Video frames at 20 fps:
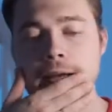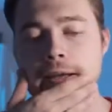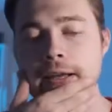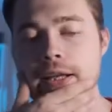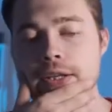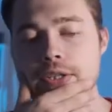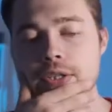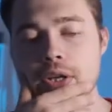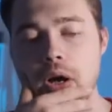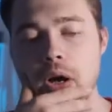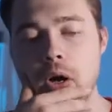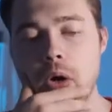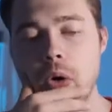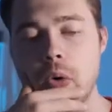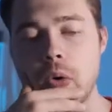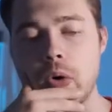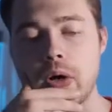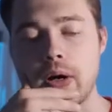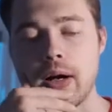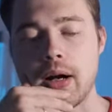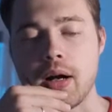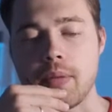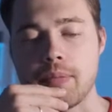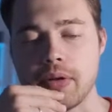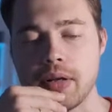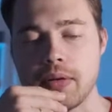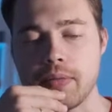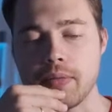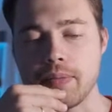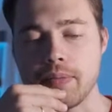So
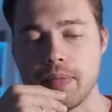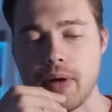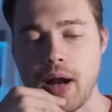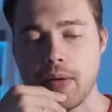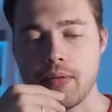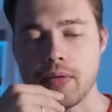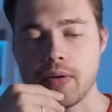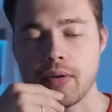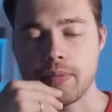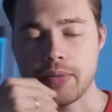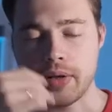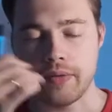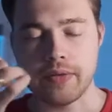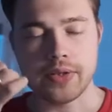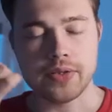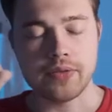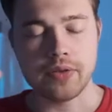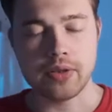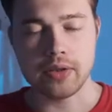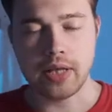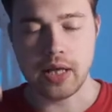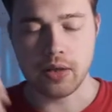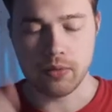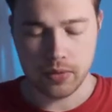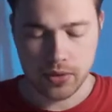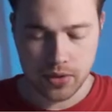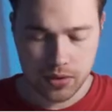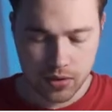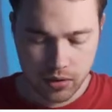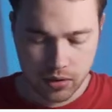prefix-free
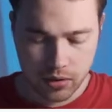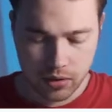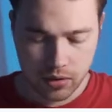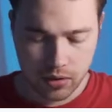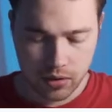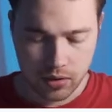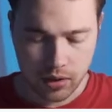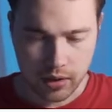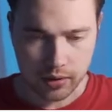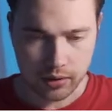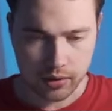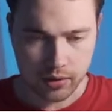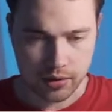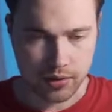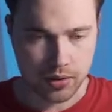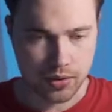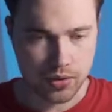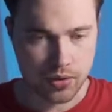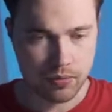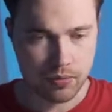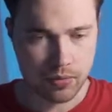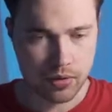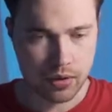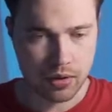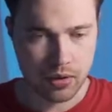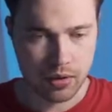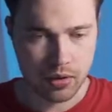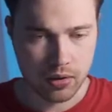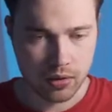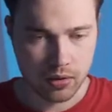language, I think that there should
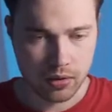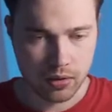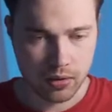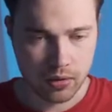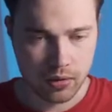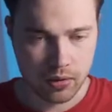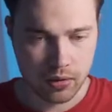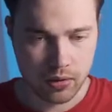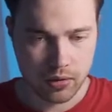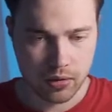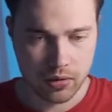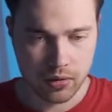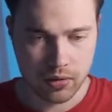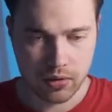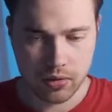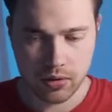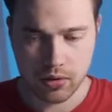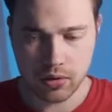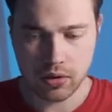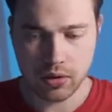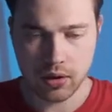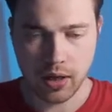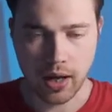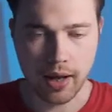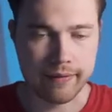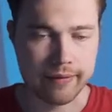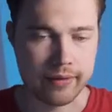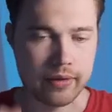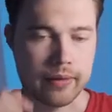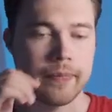be
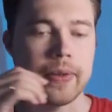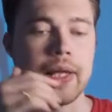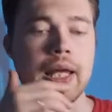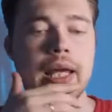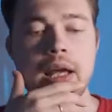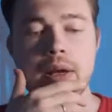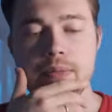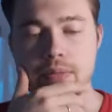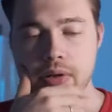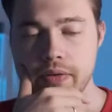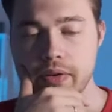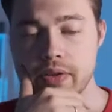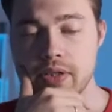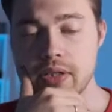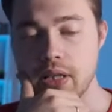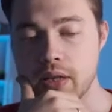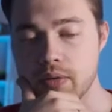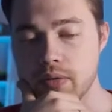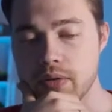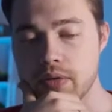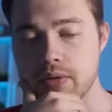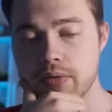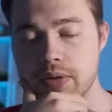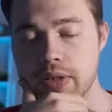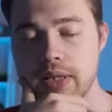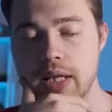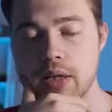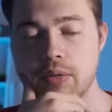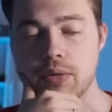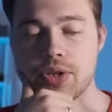hyphen. Prefix-free
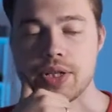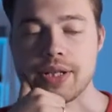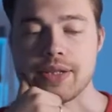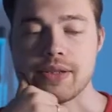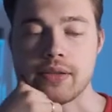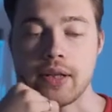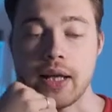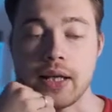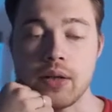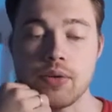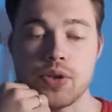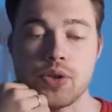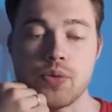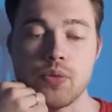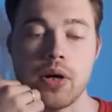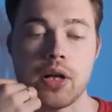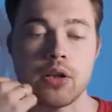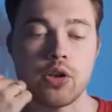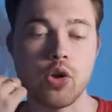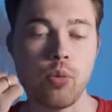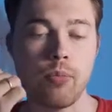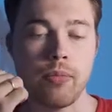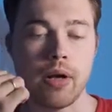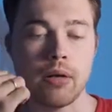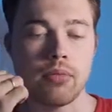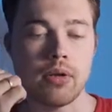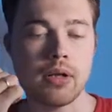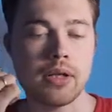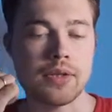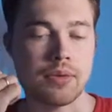language is a language where no
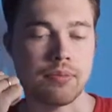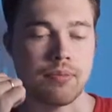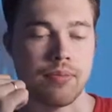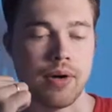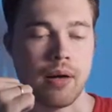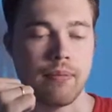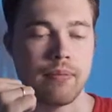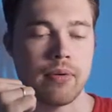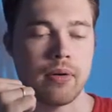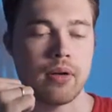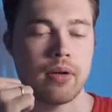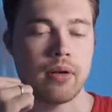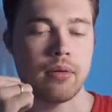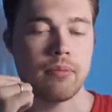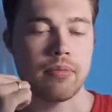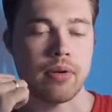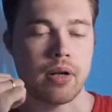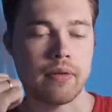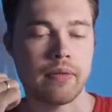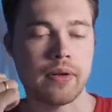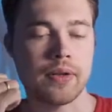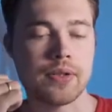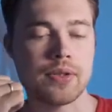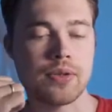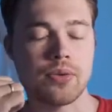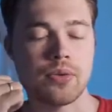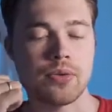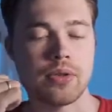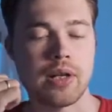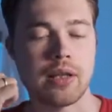member is a proper prefix
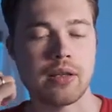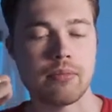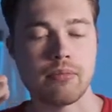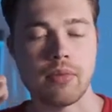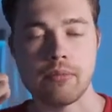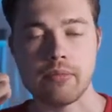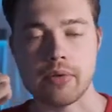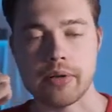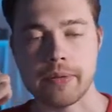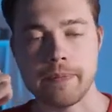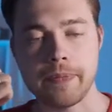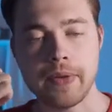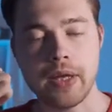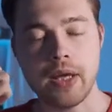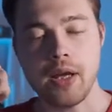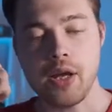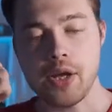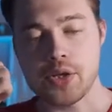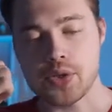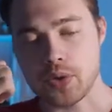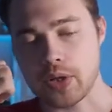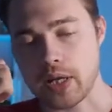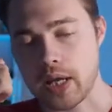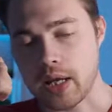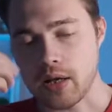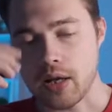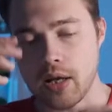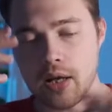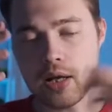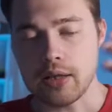to another member. So again,
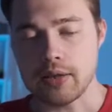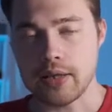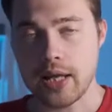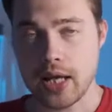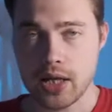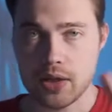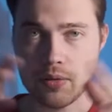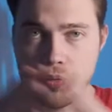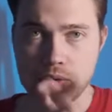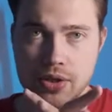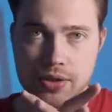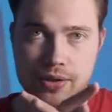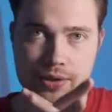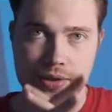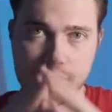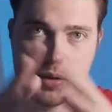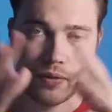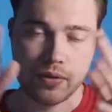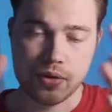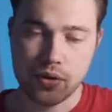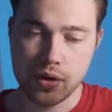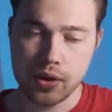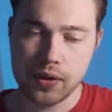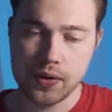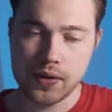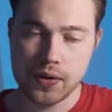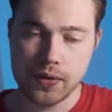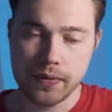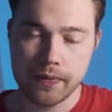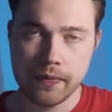language is a set of
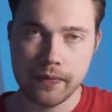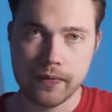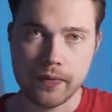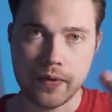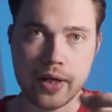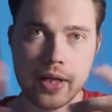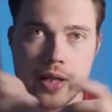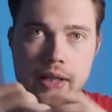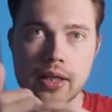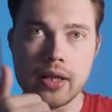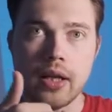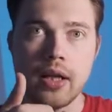strings, right?